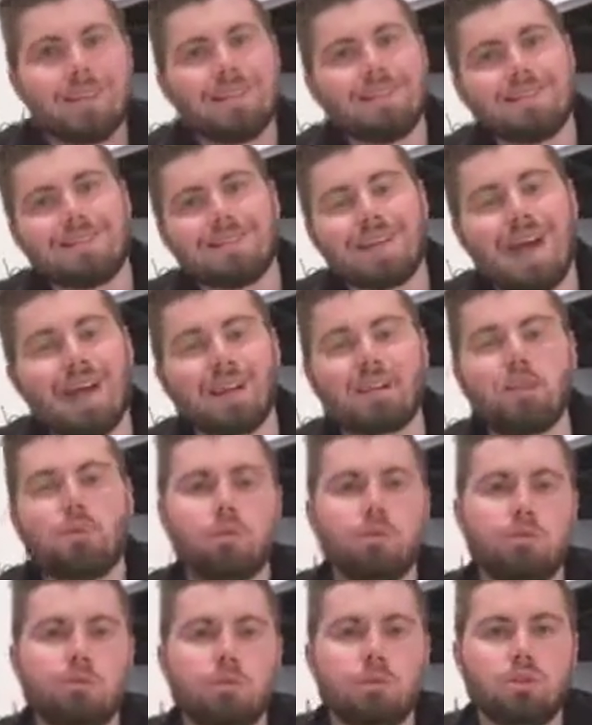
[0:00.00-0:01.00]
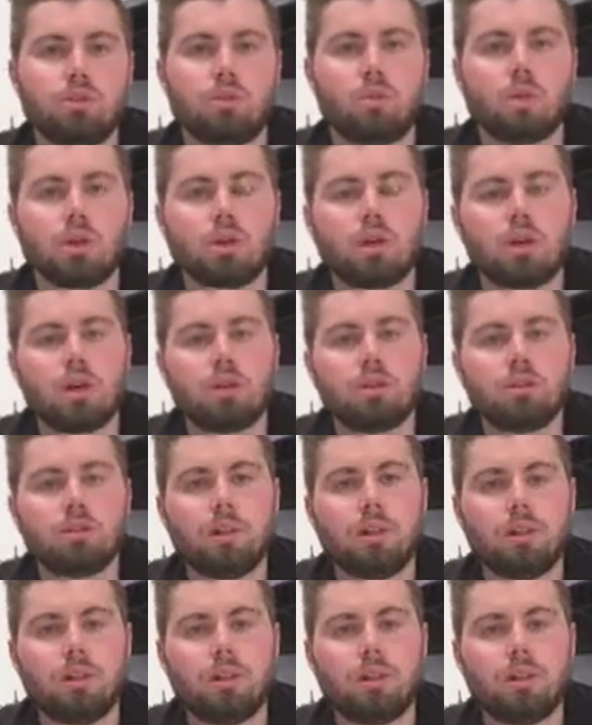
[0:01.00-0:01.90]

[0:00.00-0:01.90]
exactly what you need to work on,